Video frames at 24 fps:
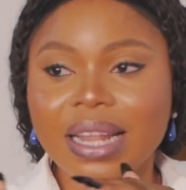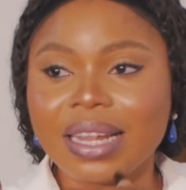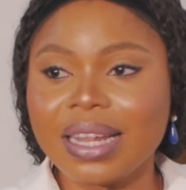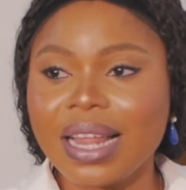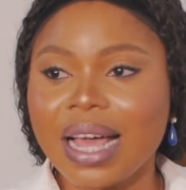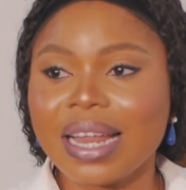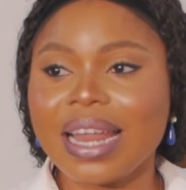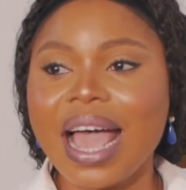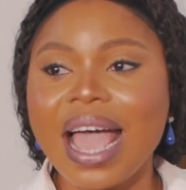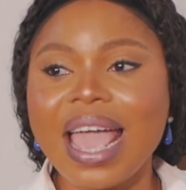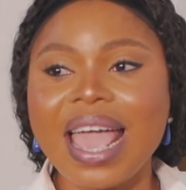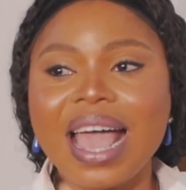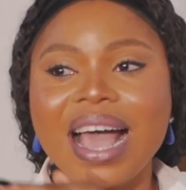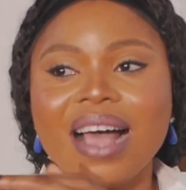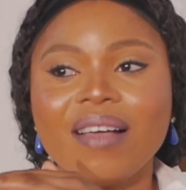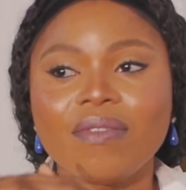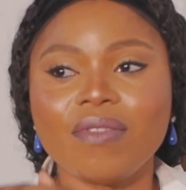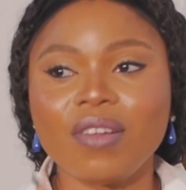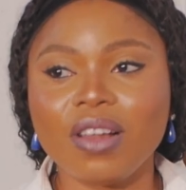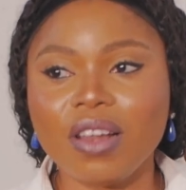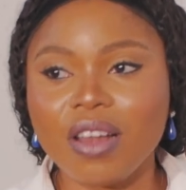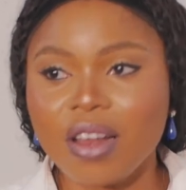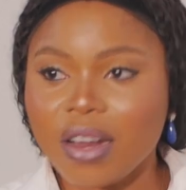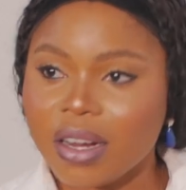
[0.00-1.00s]
that I
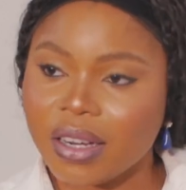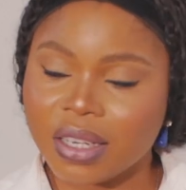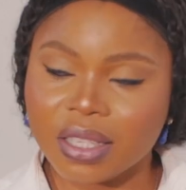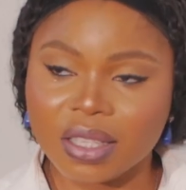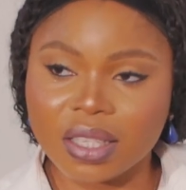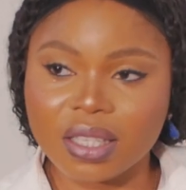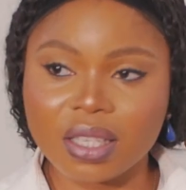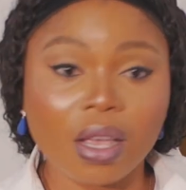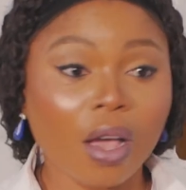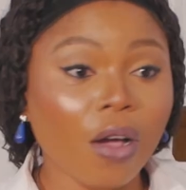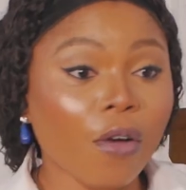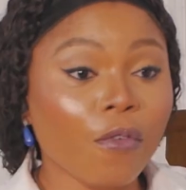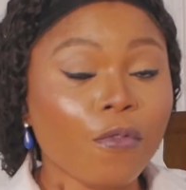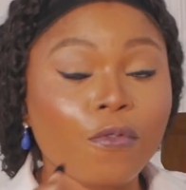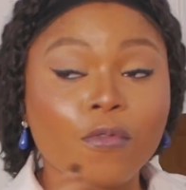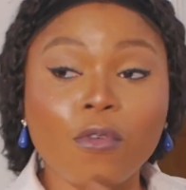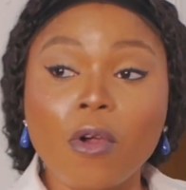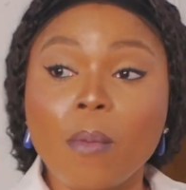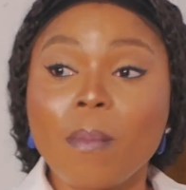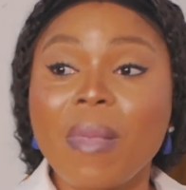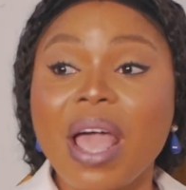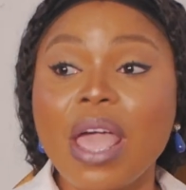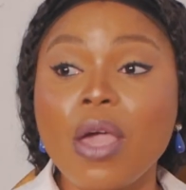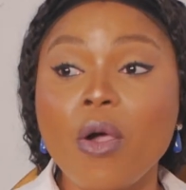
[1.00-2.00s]
have learned
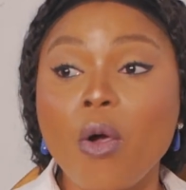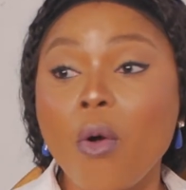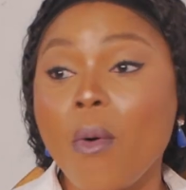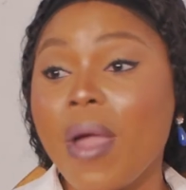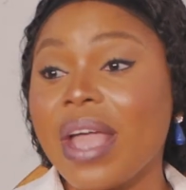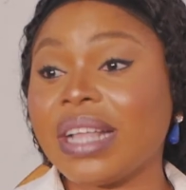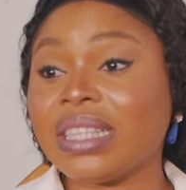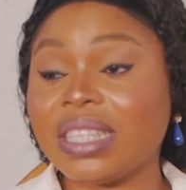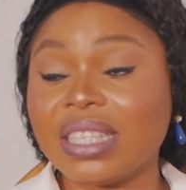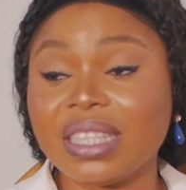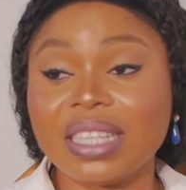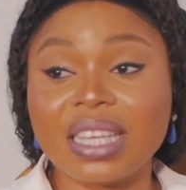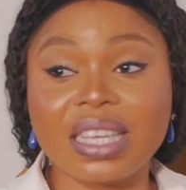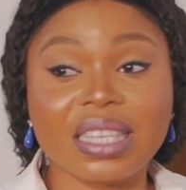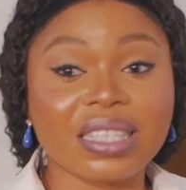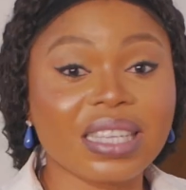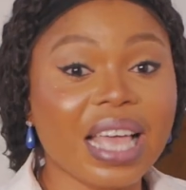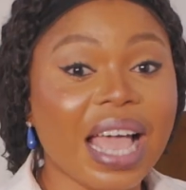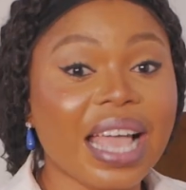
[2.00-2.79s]
from my OND days.